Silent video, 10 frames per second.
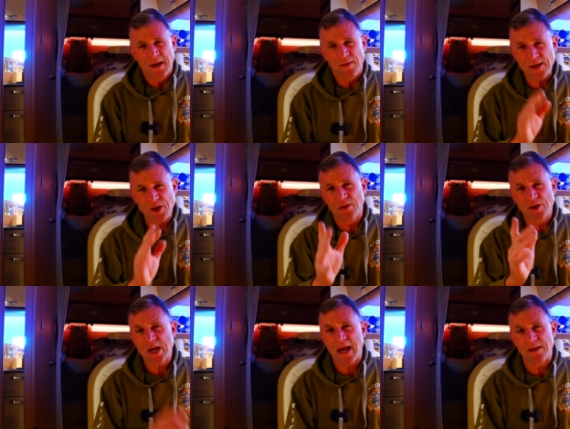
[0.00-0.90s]
that's
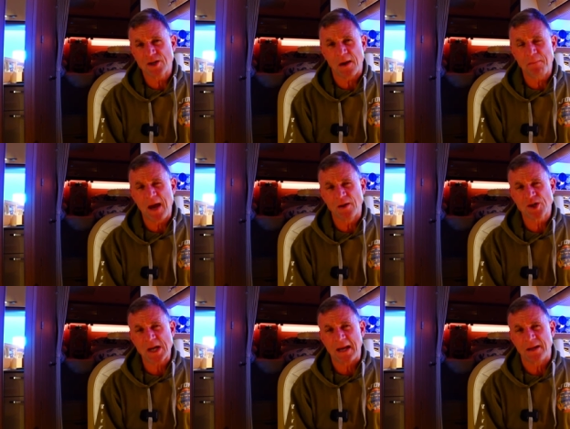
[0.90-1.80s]
unset it's a bit
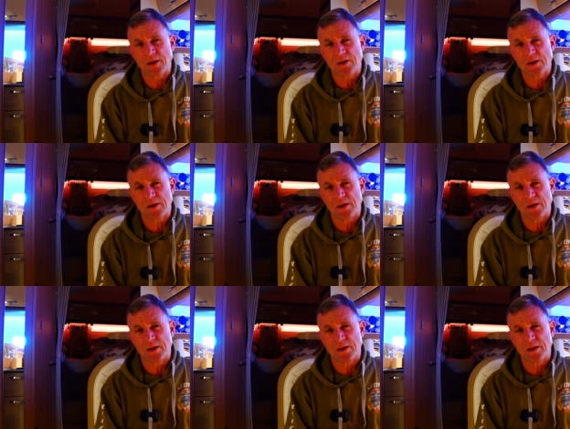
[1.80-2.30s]
unsettling you just,